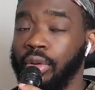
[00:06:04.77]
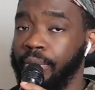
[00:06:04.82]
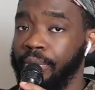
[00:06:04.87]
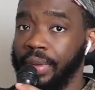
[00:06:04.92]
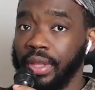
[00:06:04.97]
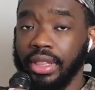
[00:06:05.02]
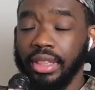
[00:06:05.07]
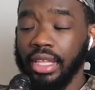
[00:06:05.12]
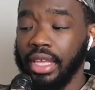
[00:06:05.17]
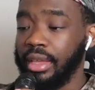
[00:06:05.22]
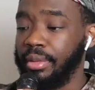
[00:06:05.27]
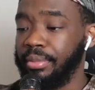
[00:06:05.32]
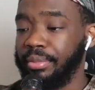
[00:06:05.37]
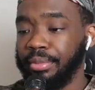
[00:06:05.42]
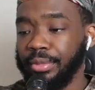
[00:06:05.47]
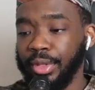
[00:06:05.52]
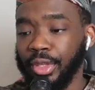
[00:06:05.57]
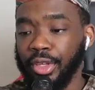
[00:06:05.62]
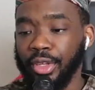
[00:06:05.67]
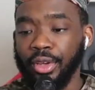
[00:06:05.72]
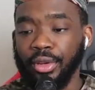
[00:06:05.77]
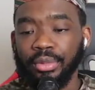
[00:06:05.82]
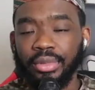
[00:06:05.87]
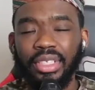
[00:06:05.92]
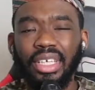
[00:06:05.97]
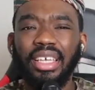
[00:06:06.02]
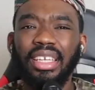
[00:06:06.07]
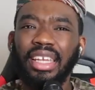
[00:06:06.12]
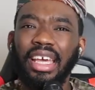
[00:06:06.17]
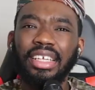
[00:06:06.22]
We beat them. You know what I'm
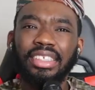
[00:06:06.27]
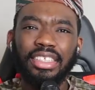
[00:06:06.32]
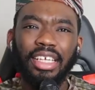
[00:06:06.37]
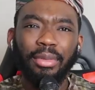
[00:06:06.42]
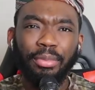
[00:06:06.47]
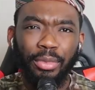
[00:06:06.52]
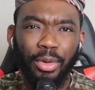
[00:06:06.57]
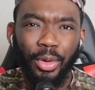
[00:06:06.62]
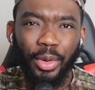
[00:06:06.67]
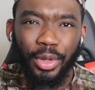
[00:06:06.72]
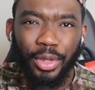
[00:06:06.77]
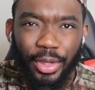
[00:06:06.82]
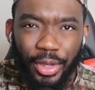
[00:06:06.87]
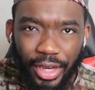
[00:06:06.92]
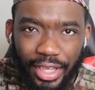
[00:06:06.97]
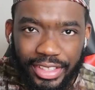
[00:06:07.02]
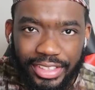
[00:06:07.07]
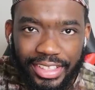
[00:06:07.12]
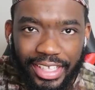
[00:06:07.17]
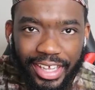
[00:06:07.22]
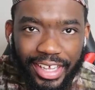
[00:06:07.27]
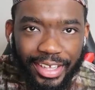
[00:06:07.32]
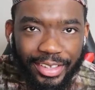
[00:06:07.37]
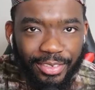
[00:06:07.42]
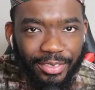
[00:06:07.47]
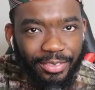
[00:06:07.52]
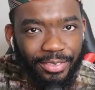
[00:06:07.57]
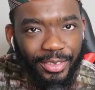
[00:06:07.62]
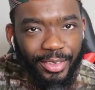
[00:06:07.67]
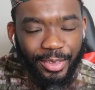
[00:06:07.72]
saying? Ninja boy, you
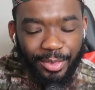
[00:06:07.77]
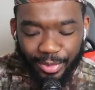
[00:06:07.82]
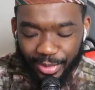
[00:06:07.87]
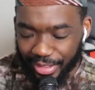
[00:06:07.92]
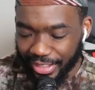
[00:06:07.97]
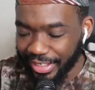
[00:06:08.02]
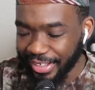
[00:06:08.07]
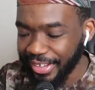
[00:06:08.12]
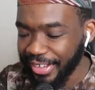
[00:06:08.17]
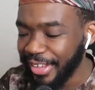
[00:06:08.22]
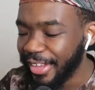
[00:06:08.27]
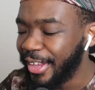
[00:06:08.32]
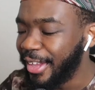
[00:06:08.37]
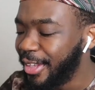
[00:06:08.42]
understand? You feel me now?